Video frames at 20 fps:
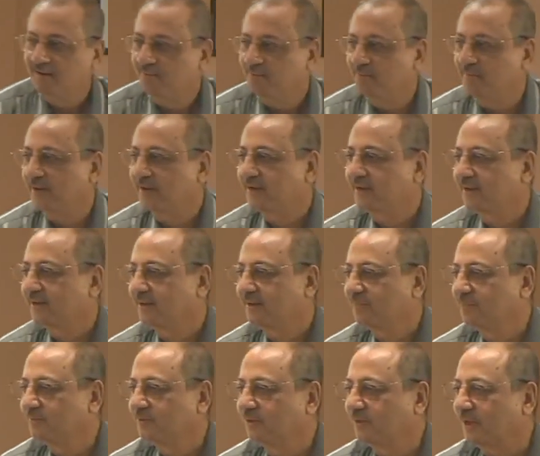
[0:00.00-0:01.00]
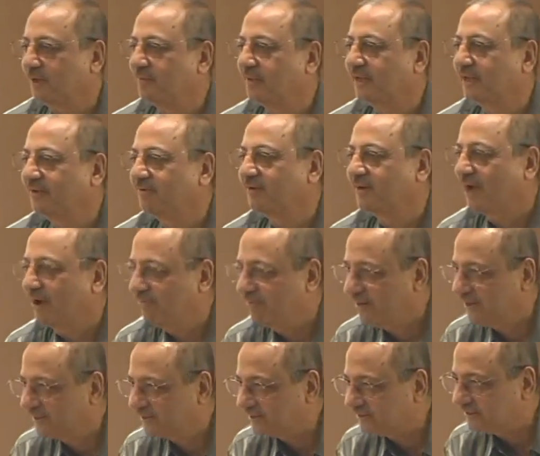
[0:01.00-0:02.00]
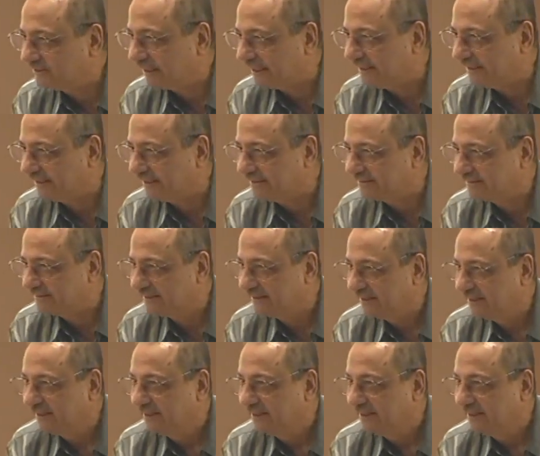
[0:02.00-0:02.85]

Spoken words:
You can make even half a dozen sentences.